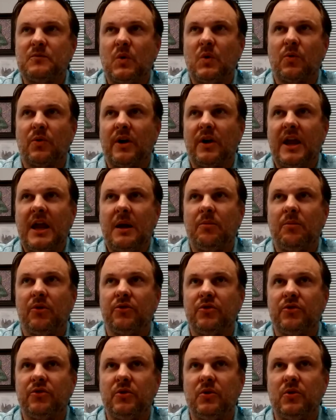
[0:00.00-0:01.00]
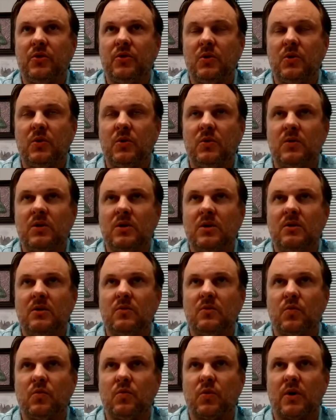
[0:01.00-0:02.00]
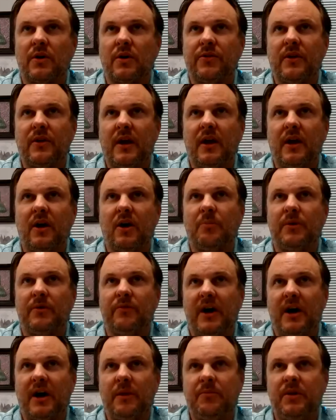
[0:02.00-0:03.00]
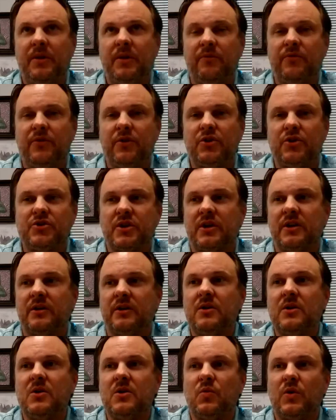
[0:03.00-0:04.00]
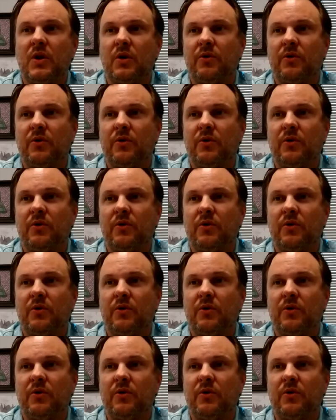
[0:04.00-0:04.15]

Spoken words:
We were able to, with help of IP Infusion,